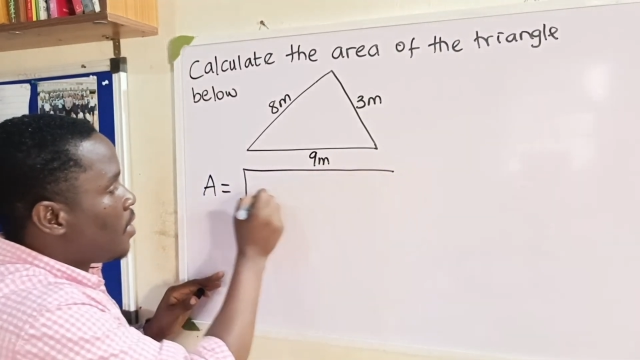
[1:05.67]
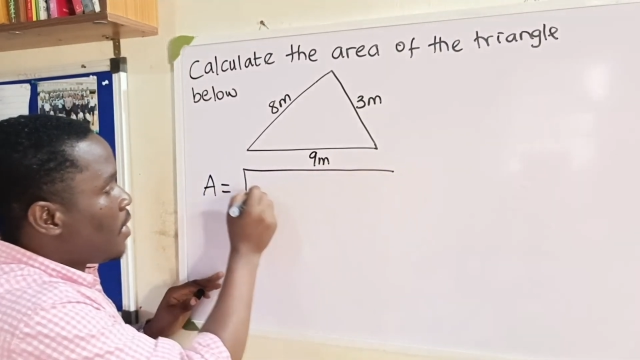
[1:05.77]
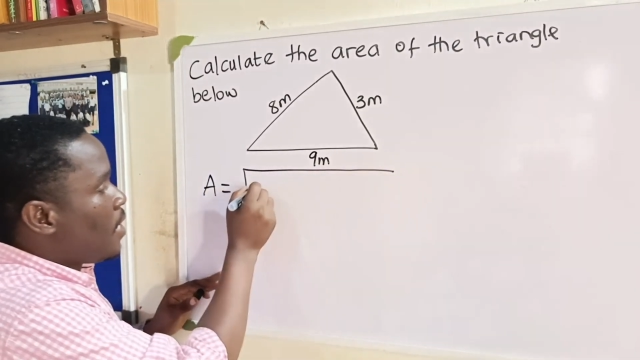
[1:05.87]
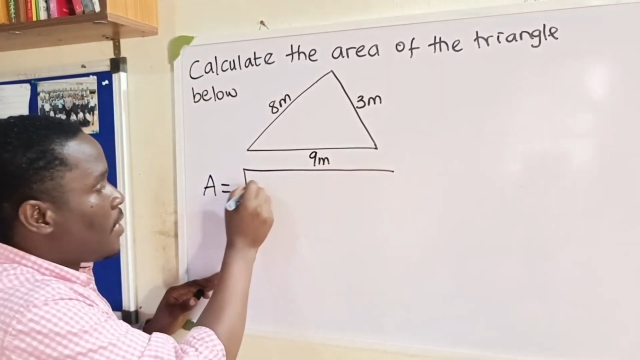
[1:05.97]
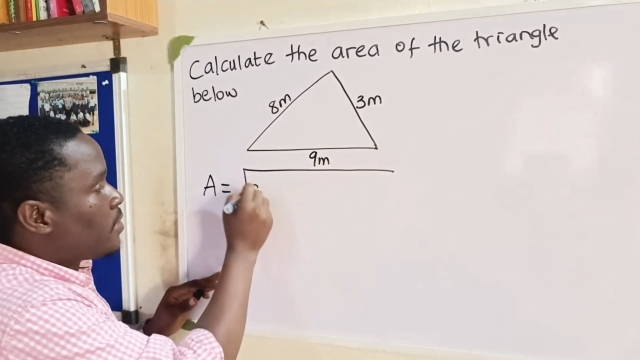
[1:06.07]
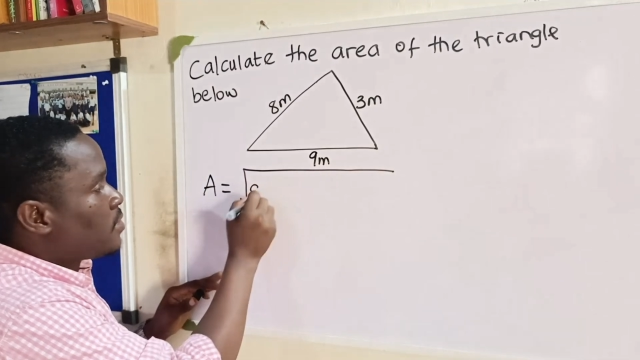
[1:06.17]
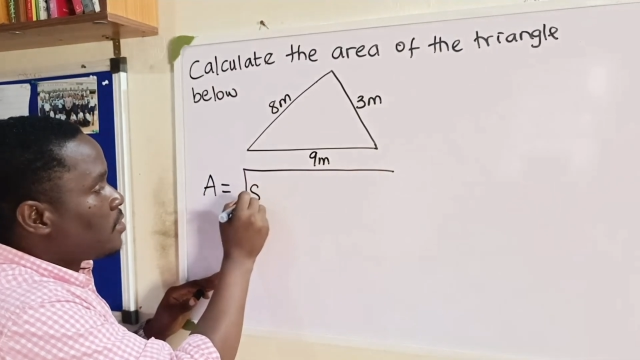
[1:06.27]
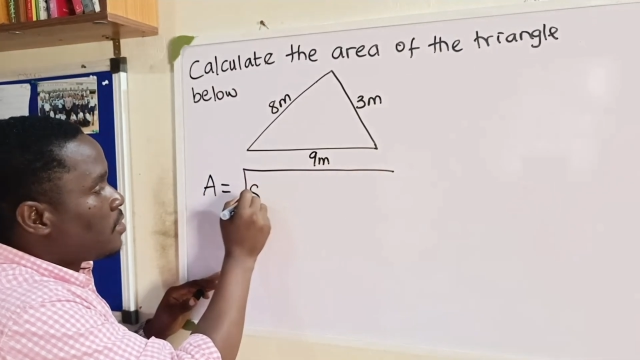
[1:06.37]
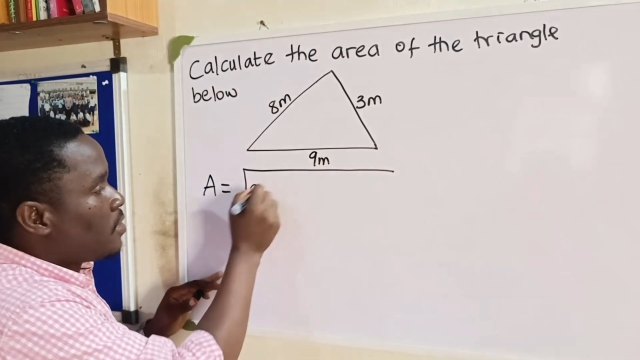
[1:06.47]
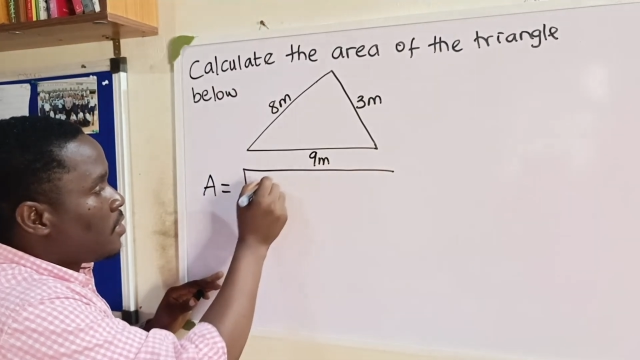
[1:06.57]
s
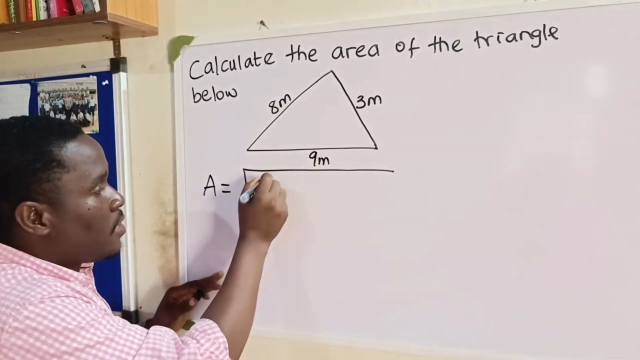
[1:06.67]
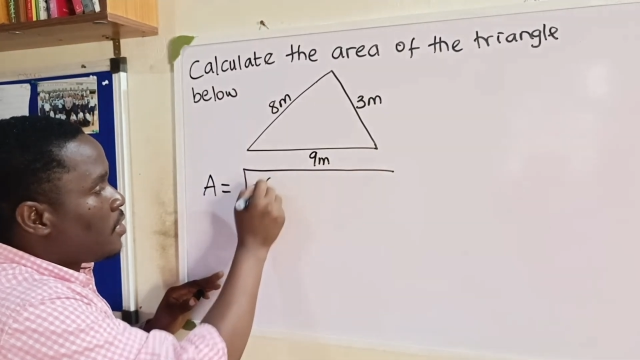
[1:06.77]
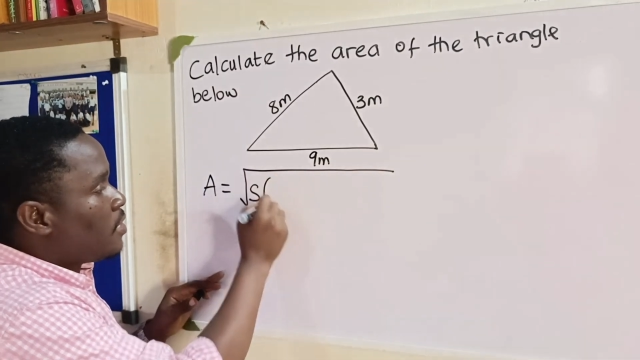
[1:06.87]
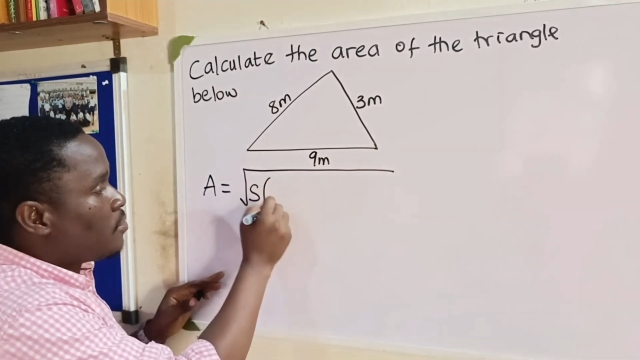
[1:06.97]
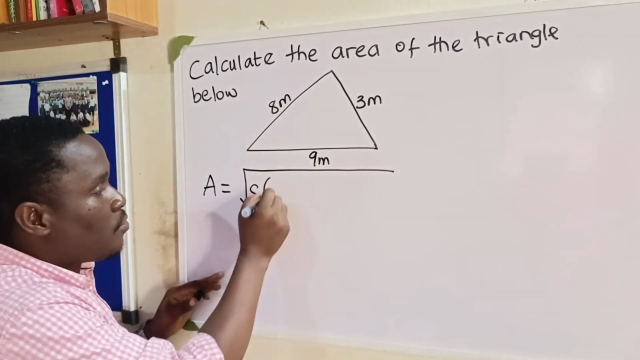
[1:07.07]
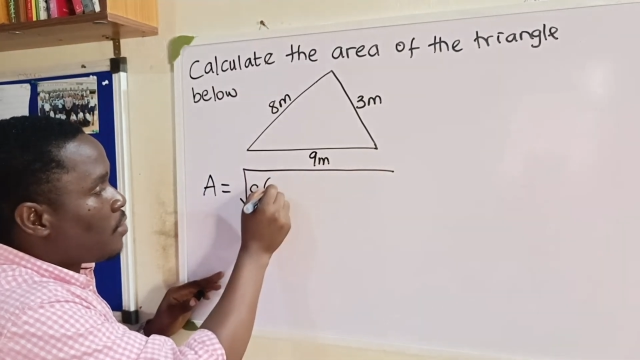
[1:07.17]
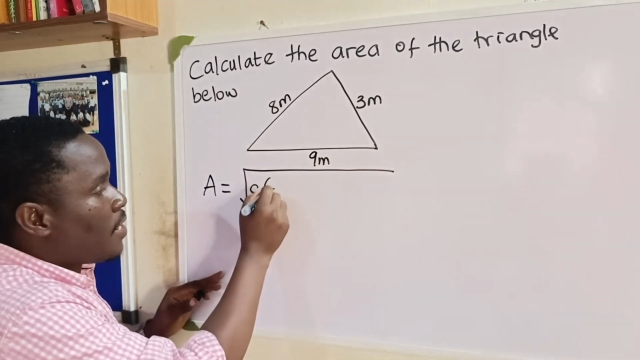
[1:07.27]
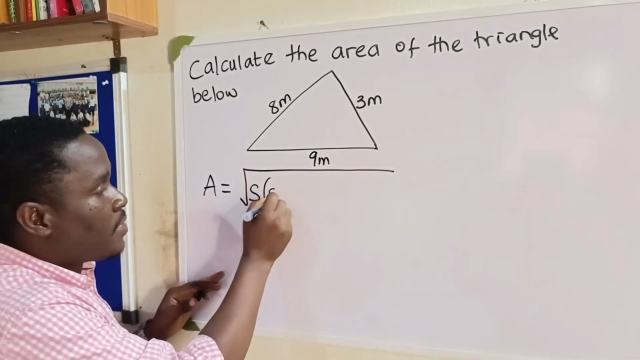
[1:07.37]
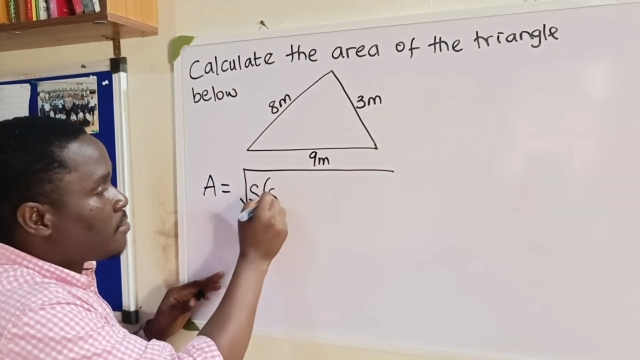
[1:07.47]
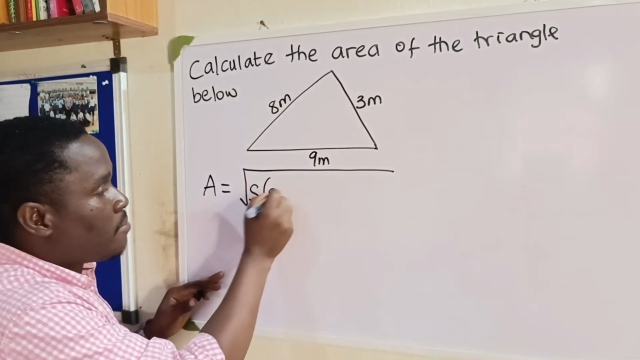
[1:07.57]
into
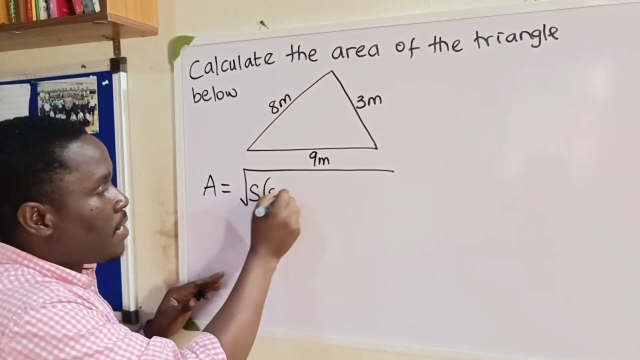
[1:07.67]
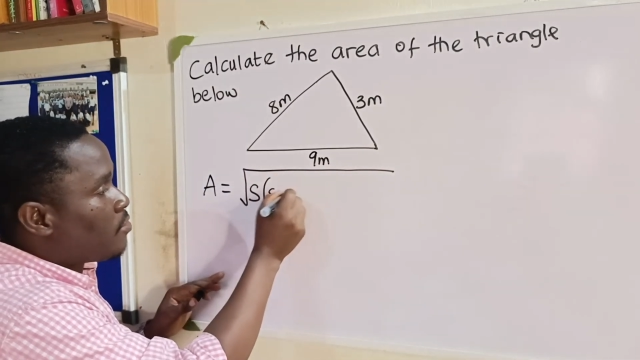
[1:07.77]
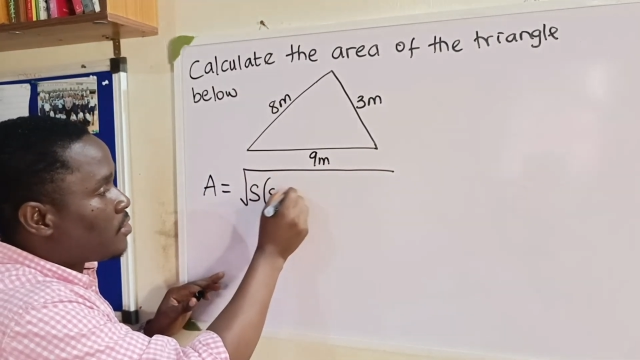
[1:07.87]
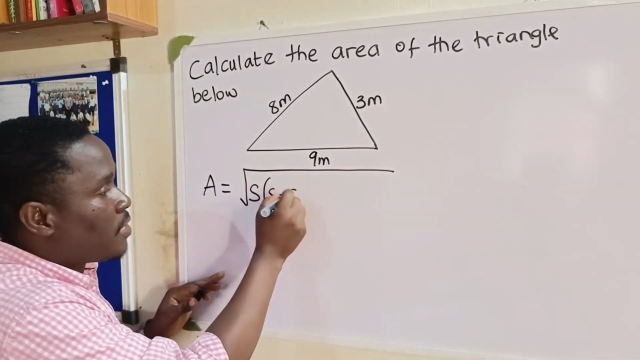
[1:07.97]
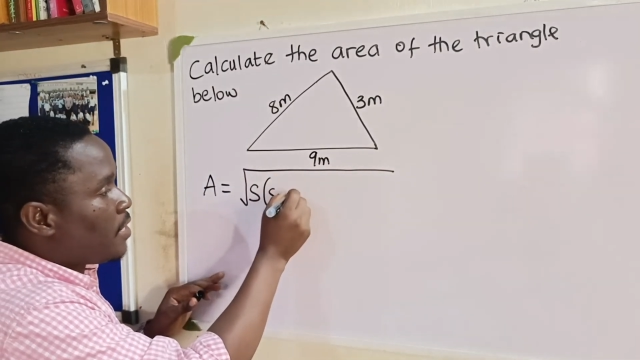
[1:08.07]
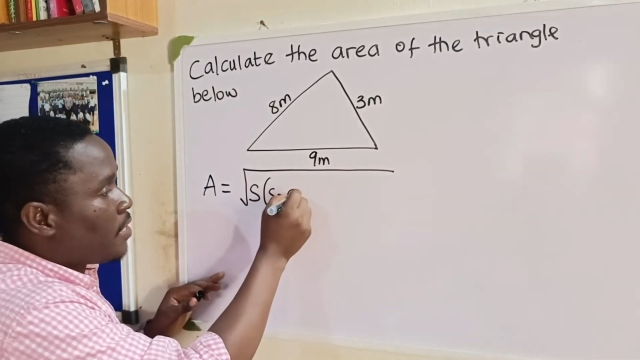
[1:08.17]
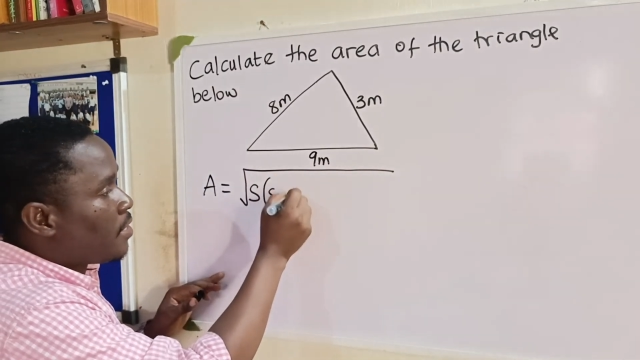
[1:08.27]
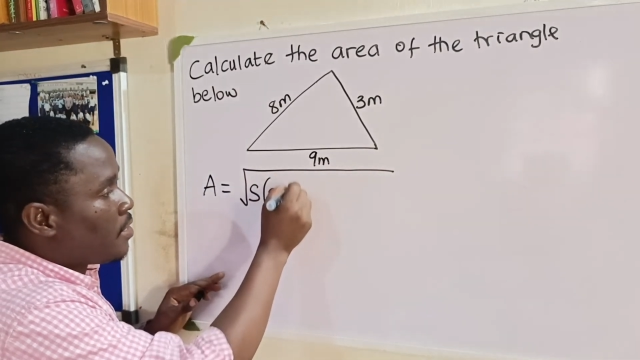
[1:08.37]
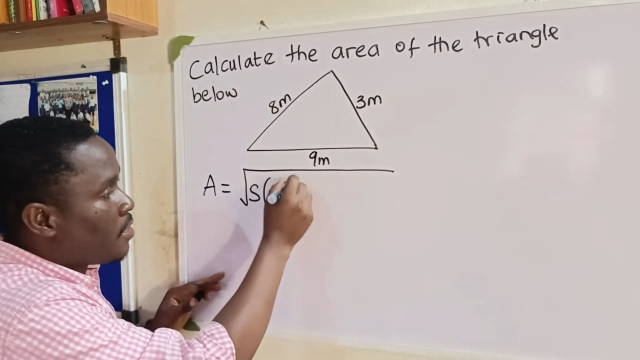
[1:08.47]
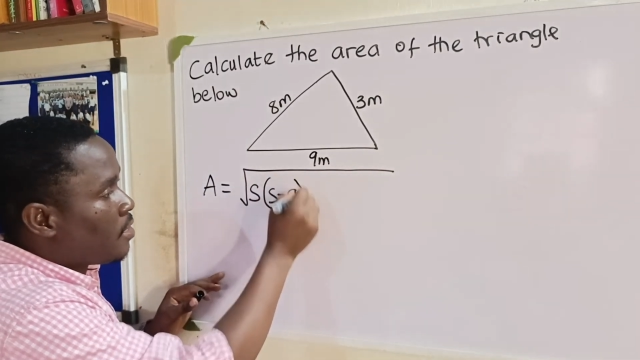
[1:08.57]
s minus a